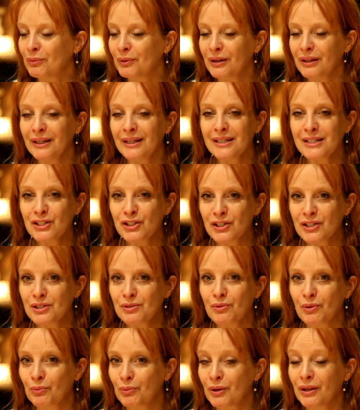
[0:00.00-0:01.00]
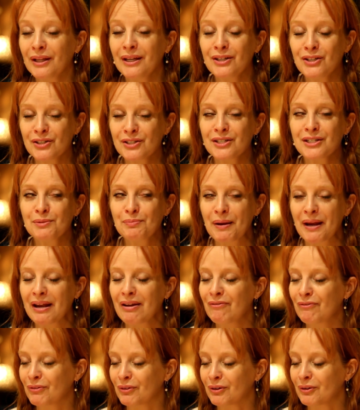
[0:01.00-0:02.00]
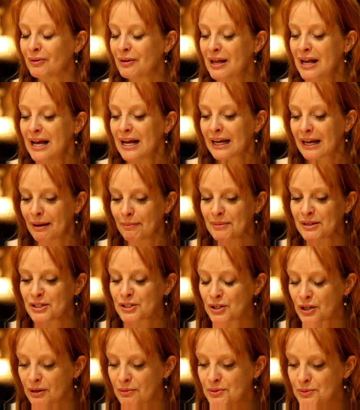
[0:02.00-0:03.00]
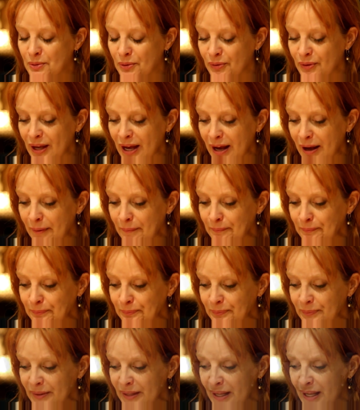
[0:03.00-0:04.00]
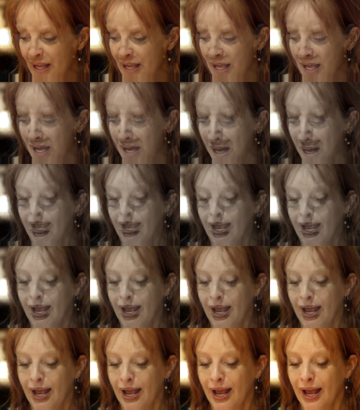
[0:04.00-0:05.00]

really just is painful, coming to terms with that. You are in a therapy